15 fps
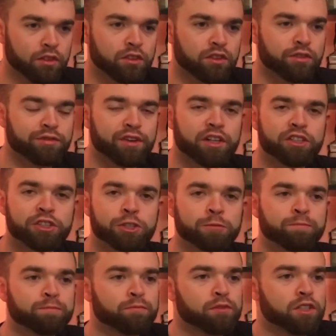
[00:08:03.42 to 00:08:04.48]
The finish,
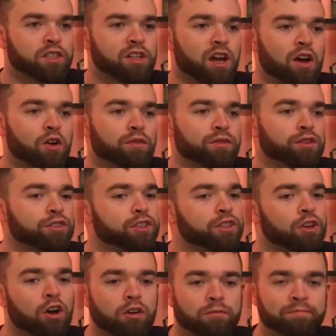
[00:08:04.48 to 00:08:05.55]
it's not overtly
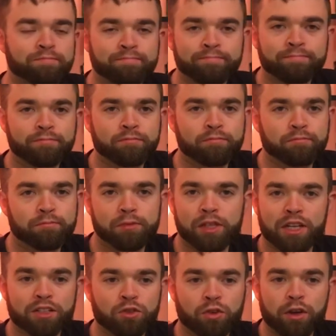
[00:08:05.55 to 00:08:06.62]
long, but
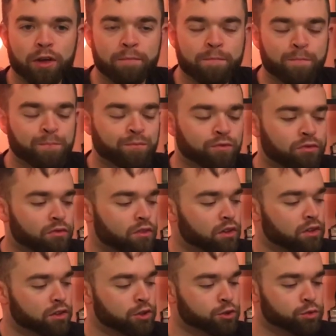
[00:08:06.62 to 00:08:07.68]
that's okay.
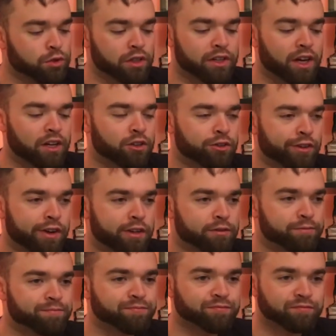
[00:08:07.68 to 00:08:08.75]
It's really got a great
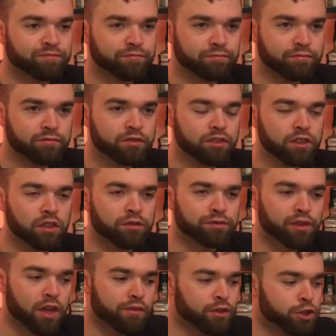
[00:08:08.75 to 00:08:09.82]

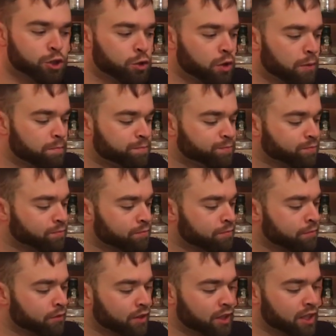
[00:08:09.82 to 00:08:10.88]
flavor to it.
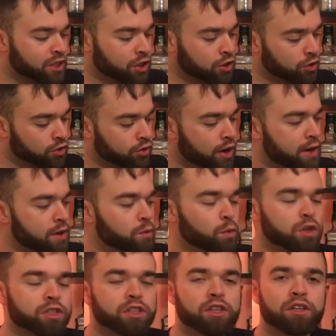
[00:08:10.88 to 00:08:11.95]
It's a great
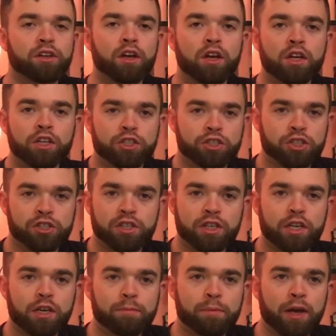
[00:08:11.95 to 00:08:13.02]
whiskey just to
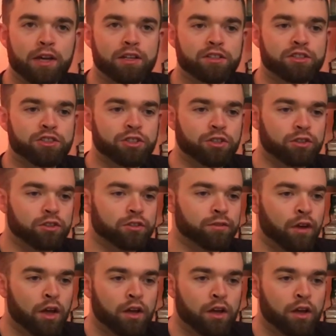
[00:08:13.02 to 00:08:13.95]
keep as your,